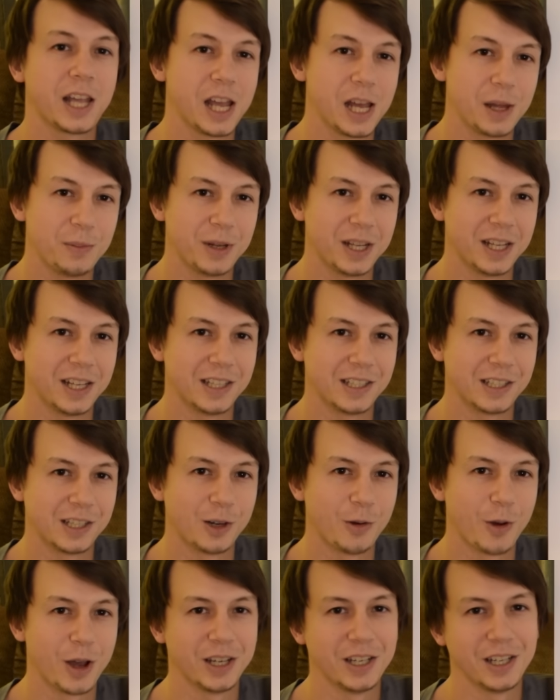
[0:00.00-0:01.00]
can be easy
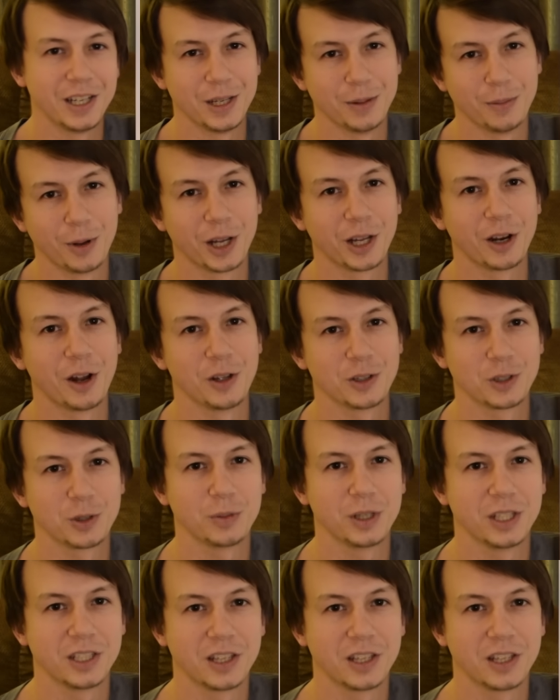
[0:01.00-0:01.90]
to ID, but can also be